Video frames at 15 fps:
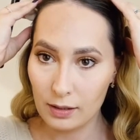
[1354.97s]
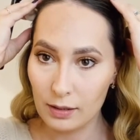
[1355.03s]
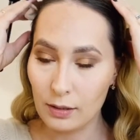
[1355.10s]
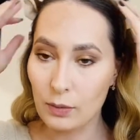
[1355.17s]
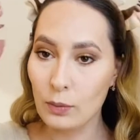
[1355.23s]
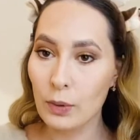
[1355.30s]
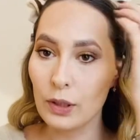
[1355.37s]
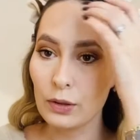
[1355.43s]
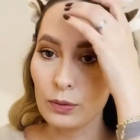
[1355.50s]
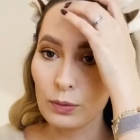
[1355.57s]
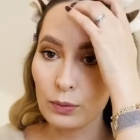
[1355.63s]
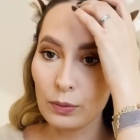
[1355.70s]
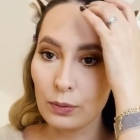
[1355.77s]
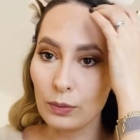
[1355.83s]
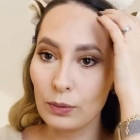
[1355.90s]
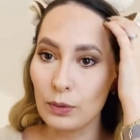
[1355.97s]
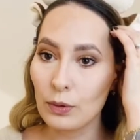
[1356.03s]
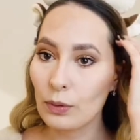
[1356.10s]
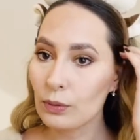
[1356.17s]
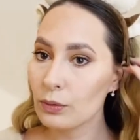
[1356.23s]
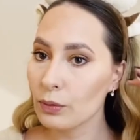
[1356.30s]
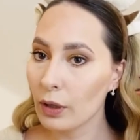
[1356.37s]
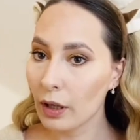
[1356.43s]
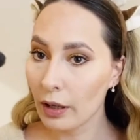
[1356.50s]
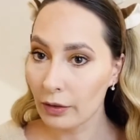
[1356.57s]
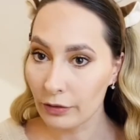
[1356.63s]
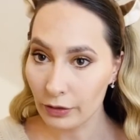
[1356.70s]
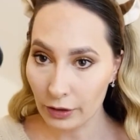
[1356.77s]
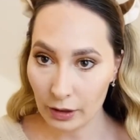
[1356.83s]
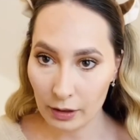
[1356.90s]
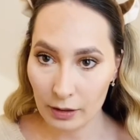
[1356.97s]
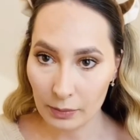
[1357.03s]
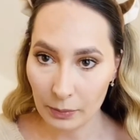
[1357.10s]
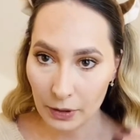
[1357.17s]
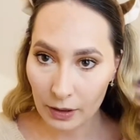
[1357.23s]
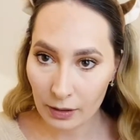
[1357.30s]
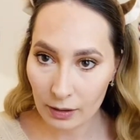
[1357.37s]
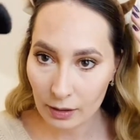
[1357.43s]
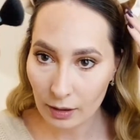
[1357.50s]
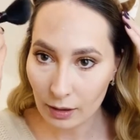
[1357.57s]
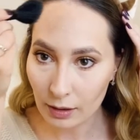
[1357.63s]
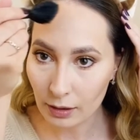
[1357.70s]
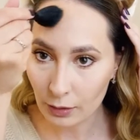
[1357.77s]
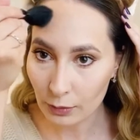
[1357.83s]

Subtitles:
a way to, you know, to cover it a bit and